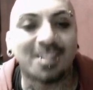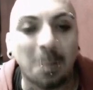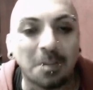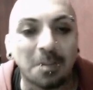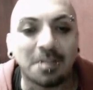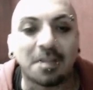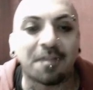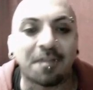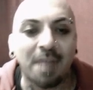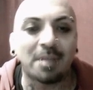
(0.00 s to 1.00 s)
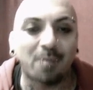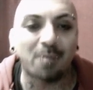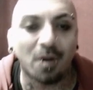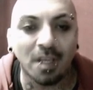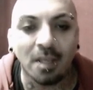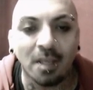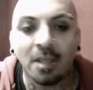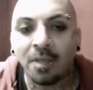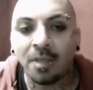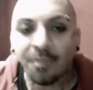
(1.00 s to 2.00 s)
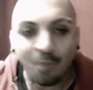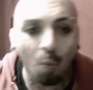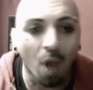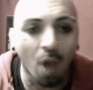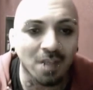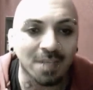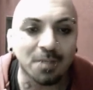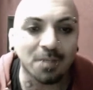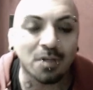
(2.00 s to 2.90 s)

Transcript: goes into the family party, walks up to